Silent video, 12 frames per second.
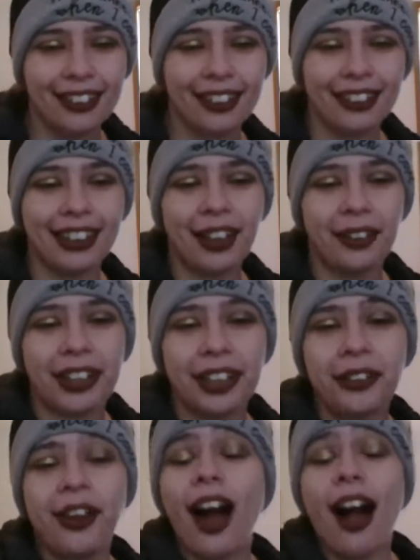Good. How are
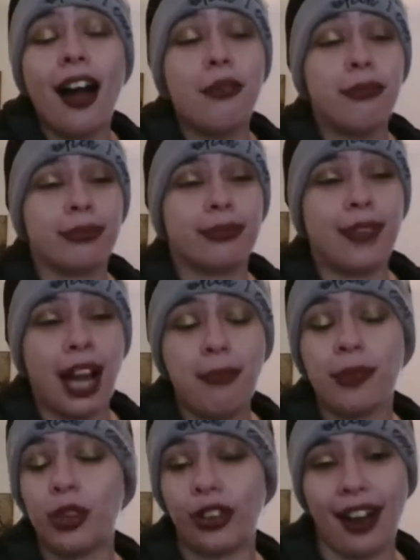you?
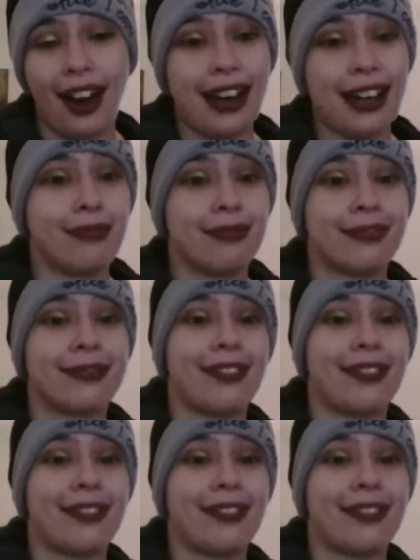I'm great.